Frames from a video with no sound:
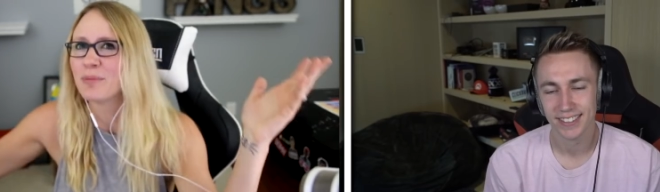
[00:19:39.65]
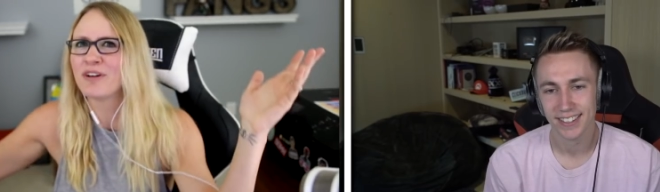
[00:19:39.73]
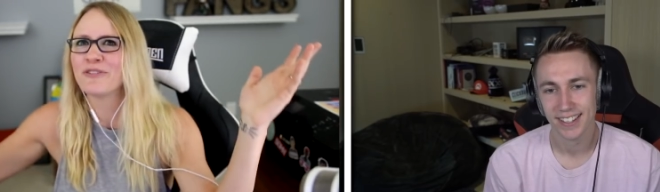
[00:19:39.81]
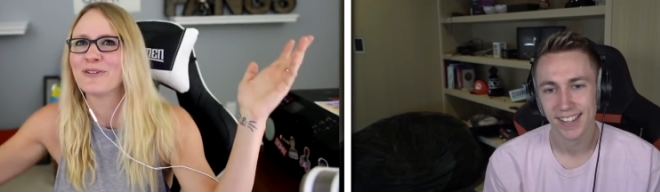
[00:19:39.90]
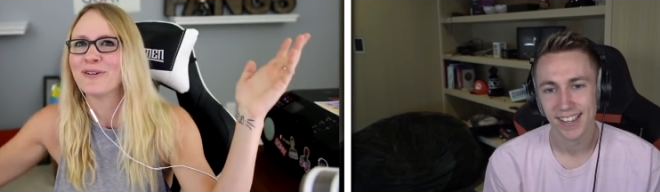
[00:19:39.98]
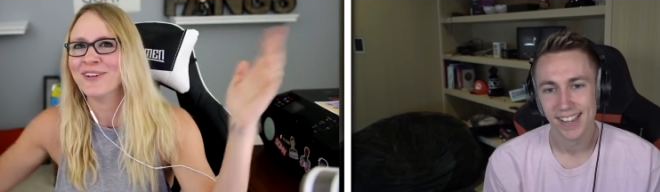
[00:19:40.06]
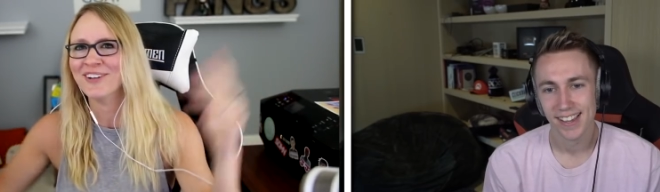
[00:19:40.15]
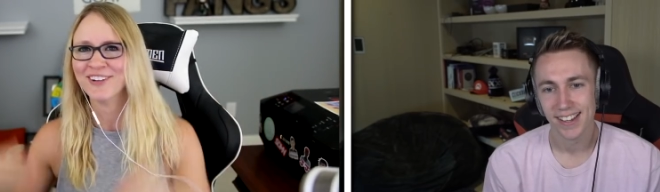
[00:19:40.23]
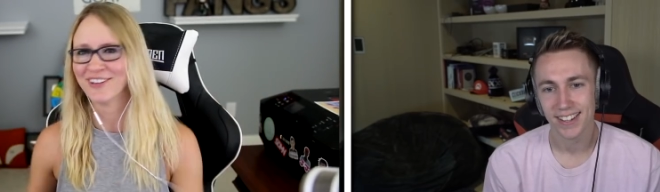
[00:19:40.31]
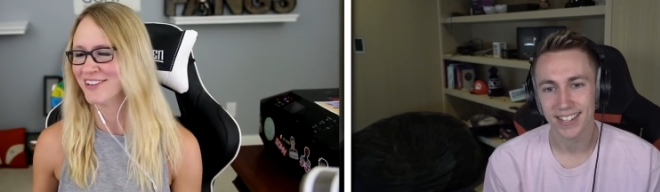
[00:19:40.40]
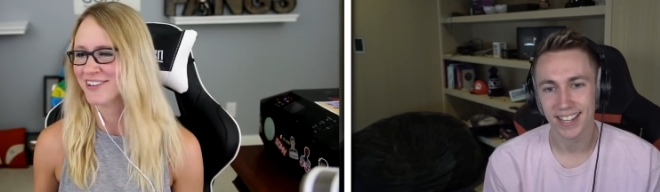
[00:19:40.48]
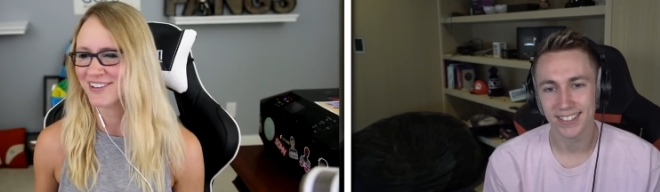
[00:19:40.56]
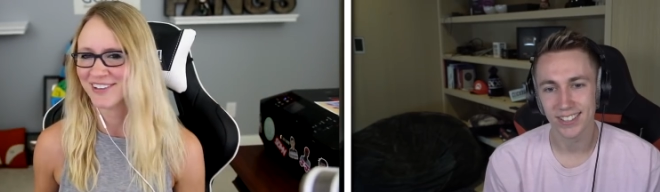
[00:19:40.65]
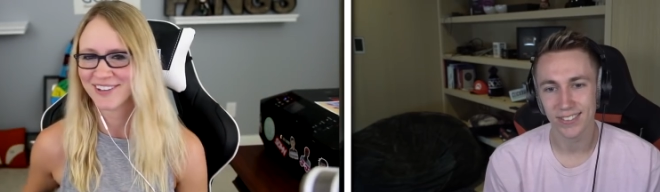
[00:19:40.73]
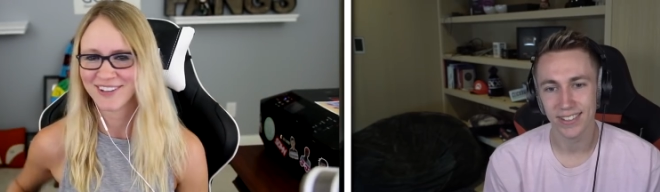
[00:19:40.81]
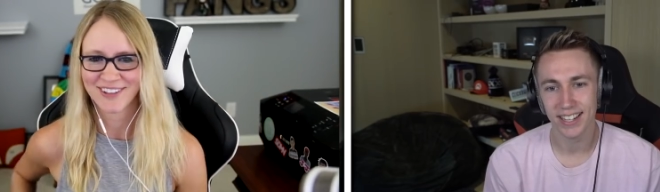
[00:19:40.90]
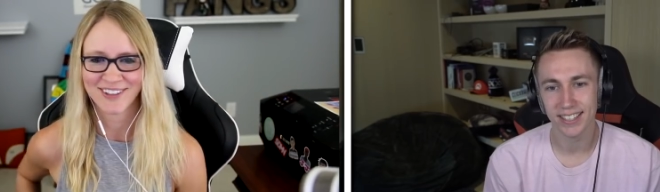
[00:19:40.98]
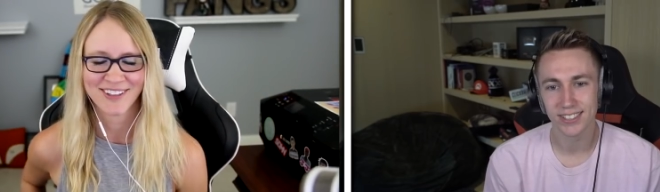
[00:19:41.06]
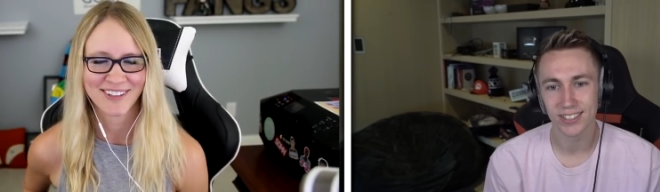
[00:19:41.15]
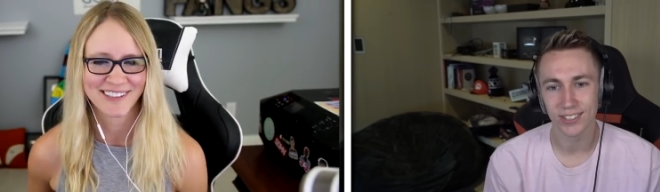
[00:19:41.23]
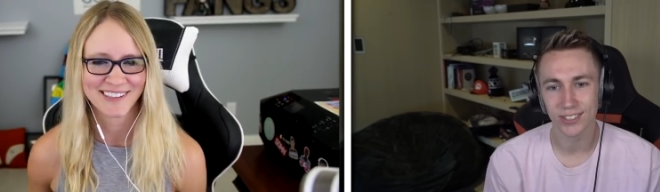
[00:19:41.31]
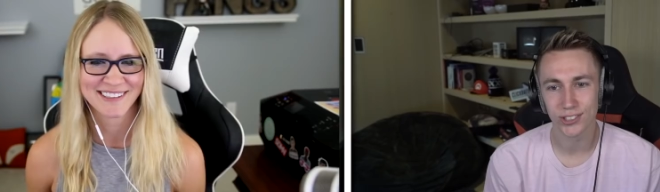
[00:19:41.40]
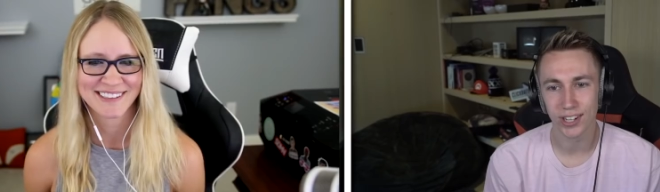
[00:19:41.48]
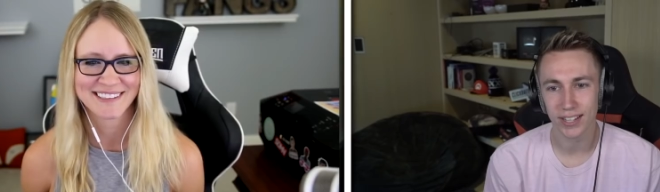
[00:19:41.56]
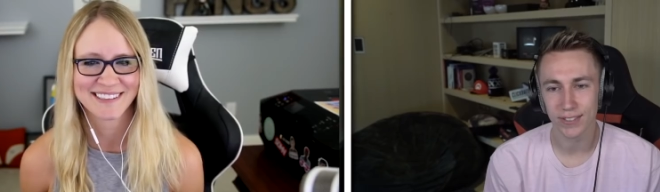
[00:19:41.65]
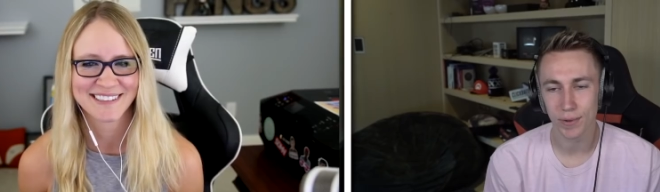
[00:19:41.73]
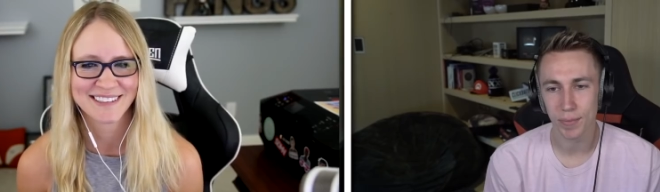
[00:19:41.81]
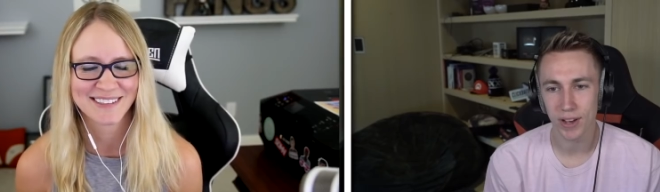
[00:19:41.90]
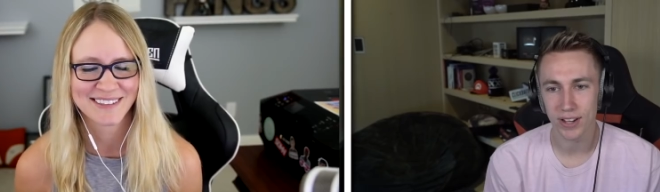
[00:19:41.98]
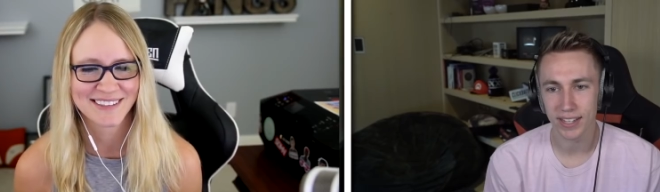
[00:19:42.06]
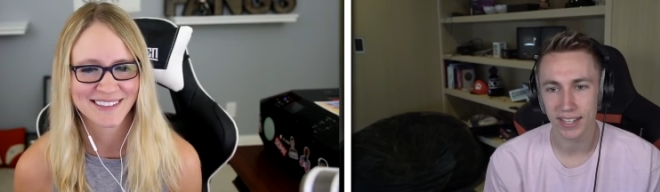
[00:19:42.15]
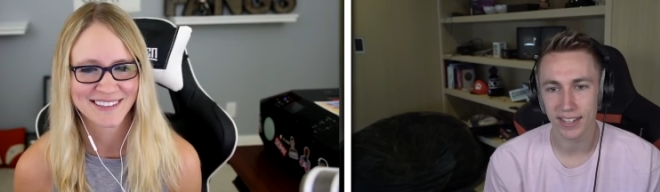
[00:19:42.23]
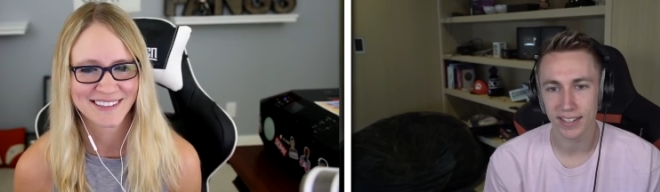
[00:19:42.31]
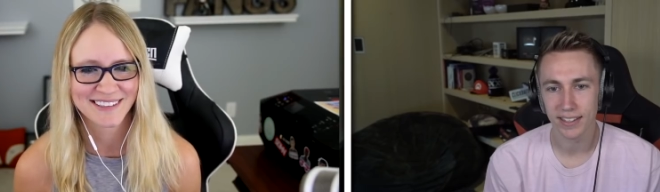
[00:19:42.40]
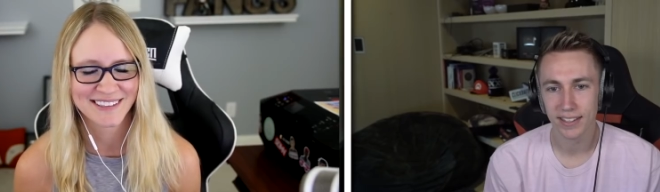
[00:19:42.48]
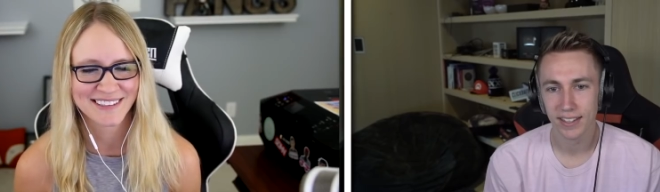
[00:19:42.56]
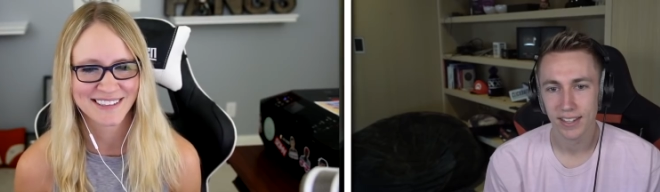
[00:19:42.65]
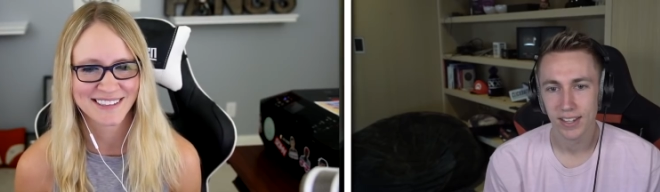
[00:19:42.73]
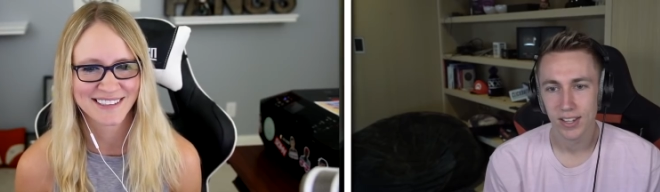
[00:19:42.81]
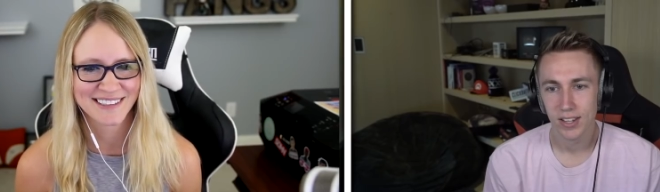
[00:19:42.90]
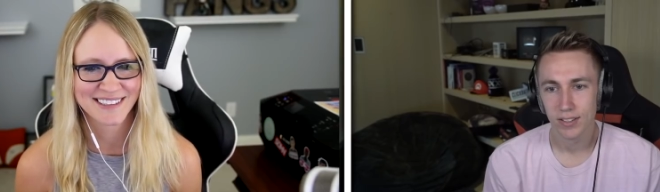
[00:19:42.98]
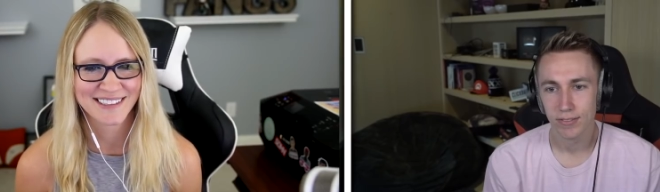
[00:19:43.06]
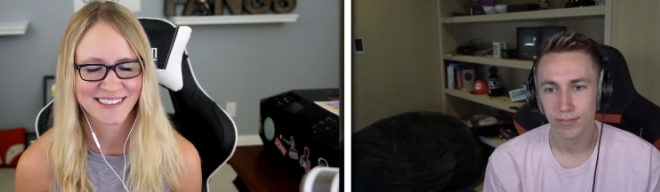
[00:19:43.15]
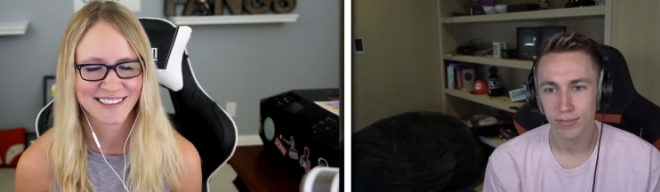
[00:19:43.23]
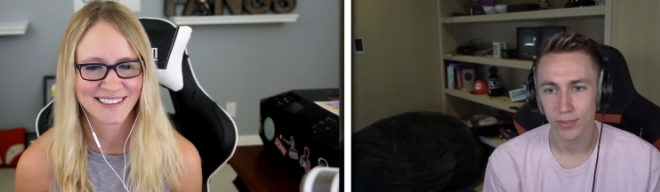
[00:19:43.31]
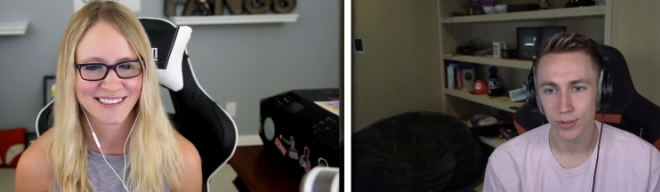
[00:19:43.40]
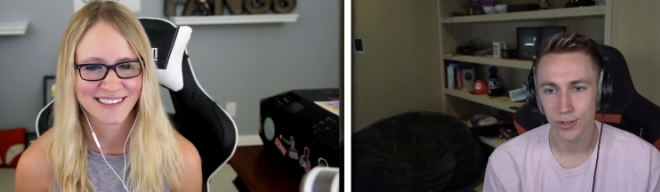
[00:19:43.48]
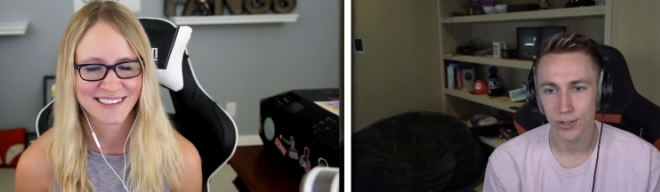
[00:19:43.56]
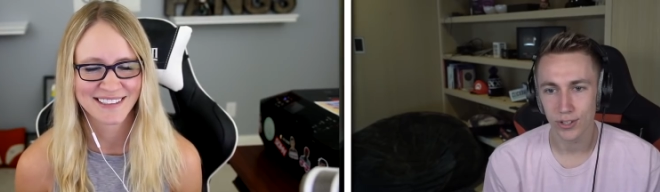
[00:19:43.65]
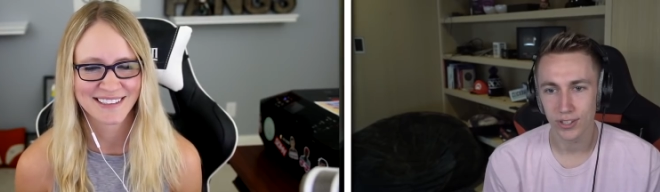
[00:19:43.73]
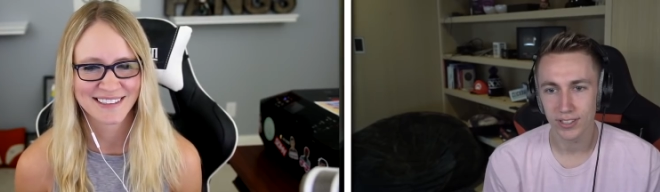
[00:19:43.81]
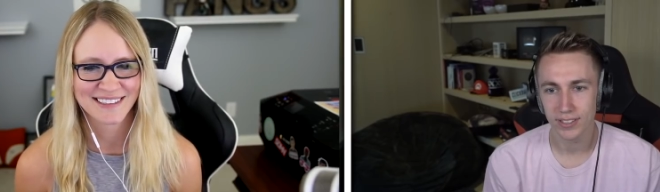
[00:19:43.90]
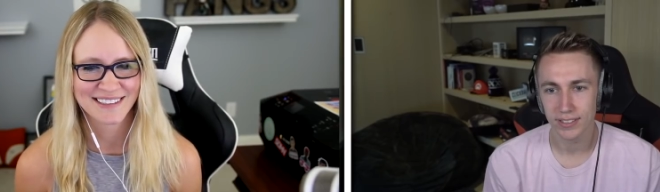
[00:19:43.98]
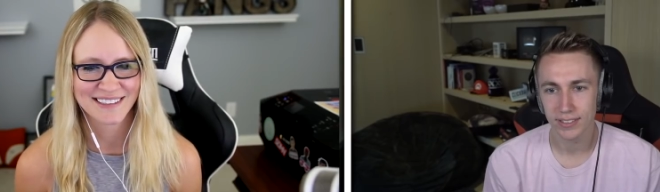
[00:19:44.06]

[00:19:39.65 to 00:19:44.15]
Speaker 1: beautiful.
Speaker 2: Okay, so list on transfer market for.